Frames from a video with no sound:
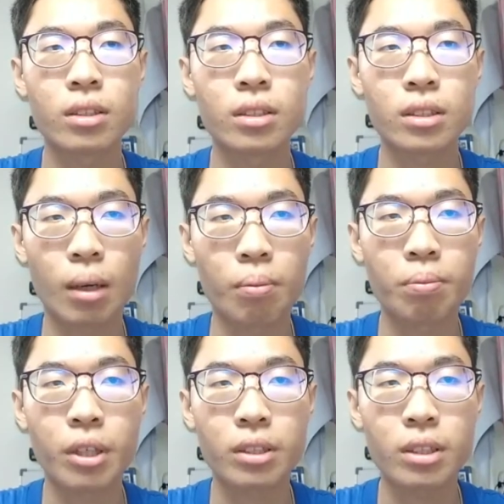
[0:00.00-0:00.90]

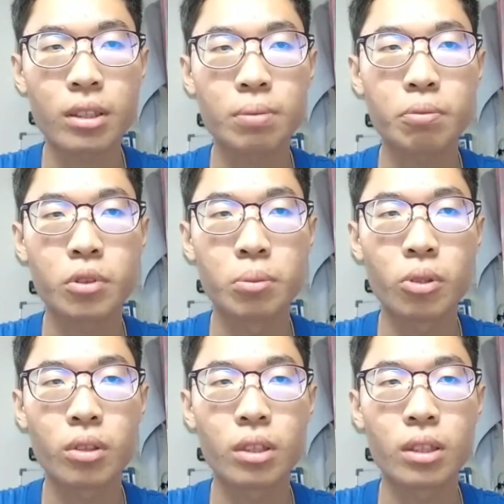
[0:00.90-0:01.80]
some parties
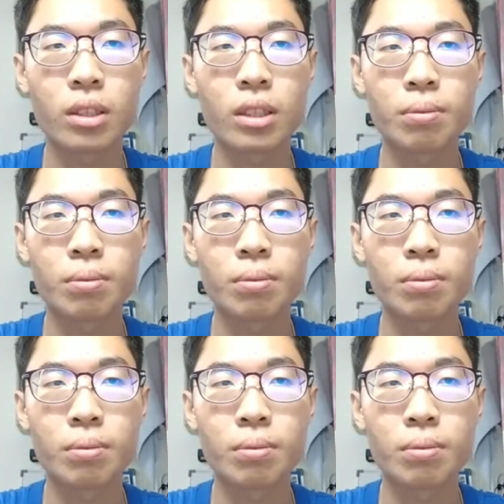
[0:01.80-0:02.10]
promote the